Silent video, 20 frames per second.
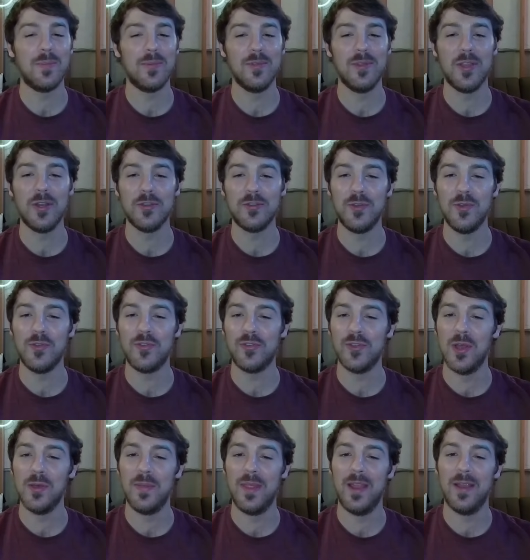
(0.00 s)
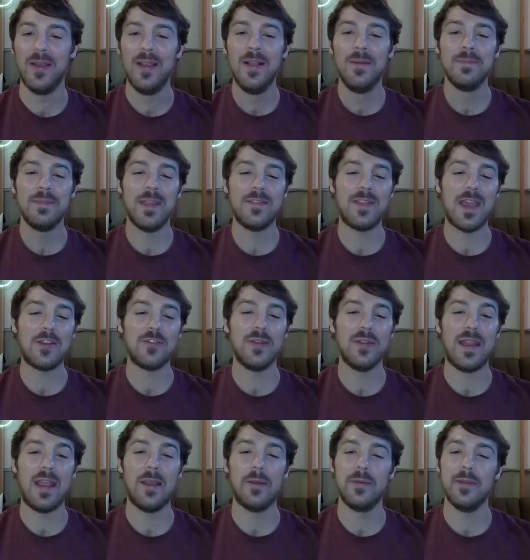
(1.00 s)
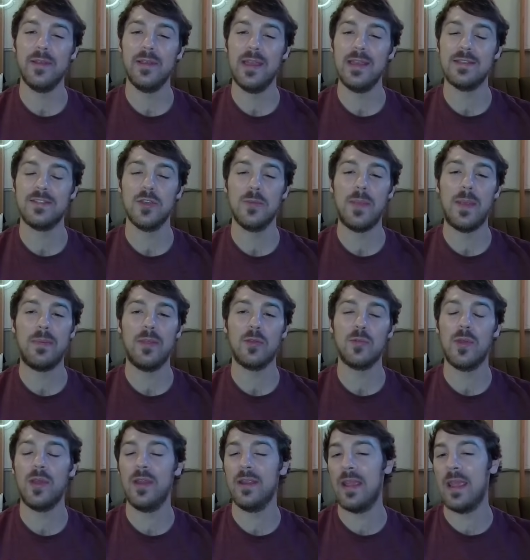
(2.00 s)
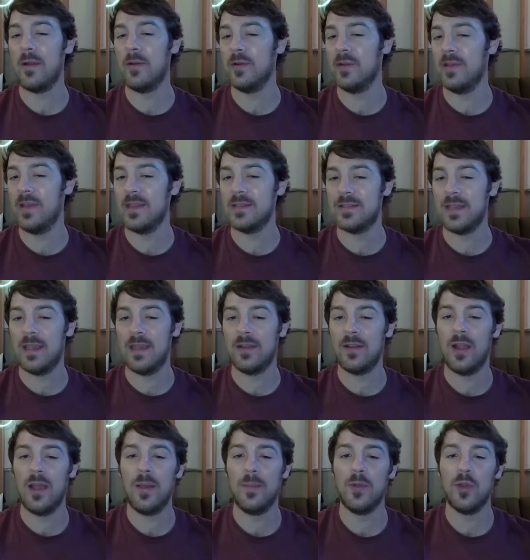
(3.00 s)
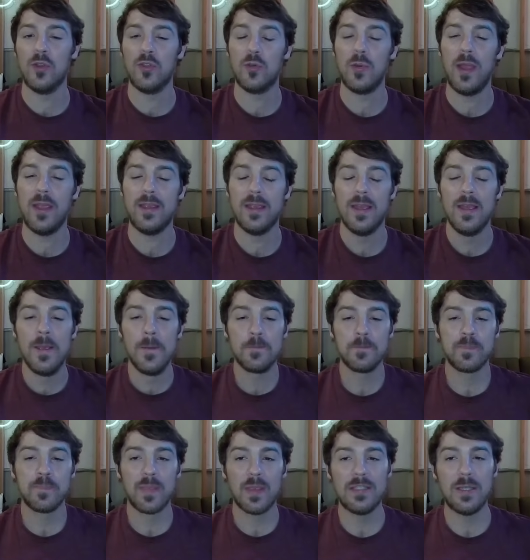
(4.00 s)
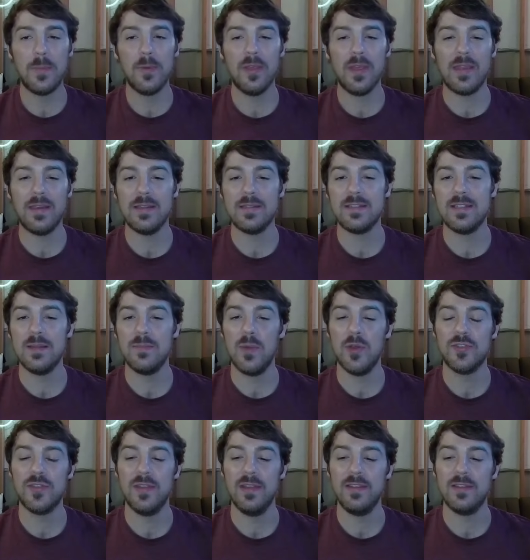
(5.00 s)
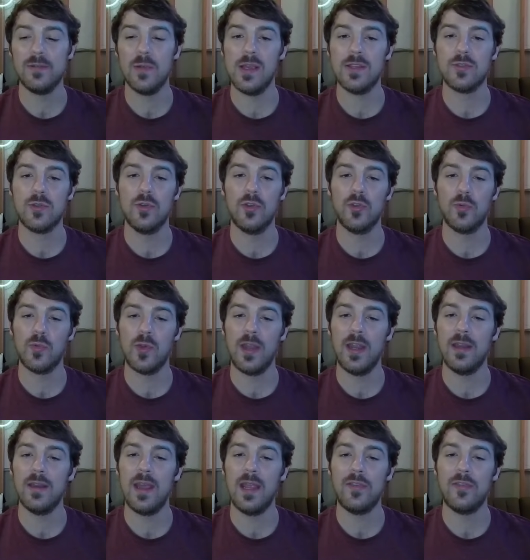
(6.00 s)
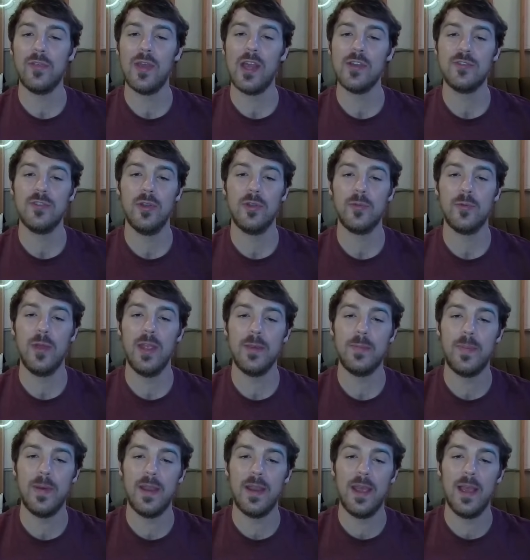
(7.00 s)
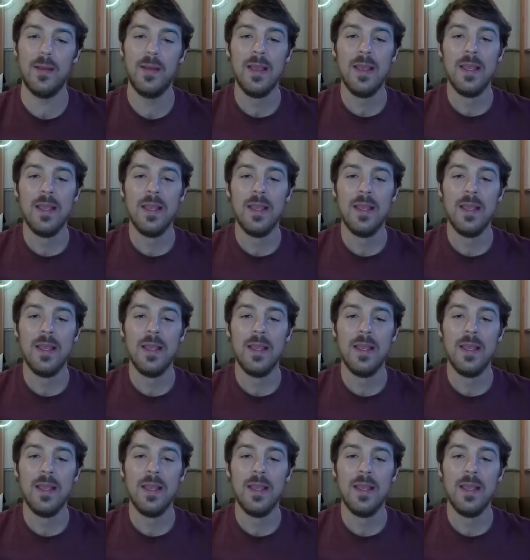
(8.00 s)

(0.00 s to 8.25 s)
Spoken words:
a little too slow there. It's actually an Aerial Ace, so maybe they're running Aerial Ace and Earthquake. Typically, I did see most of these Gliscors running Night Slash and Earthquake, but